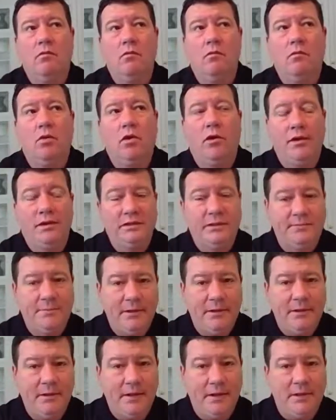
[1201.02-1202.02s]
were
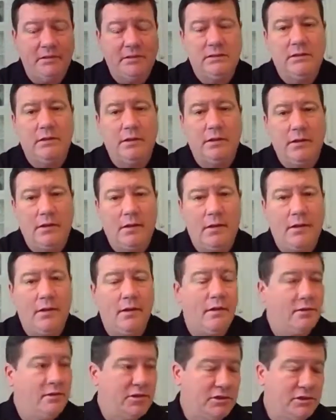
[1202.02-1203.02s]
experienced uh,
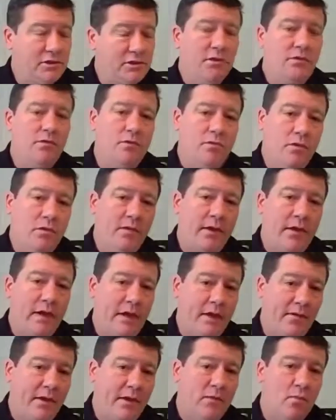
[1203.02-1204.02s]
understood really
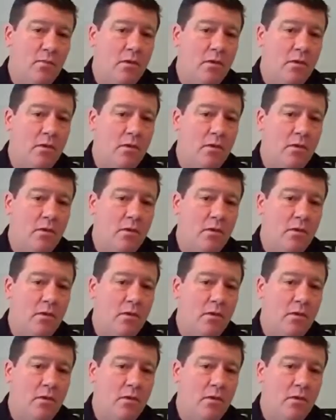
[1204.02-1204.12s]
how that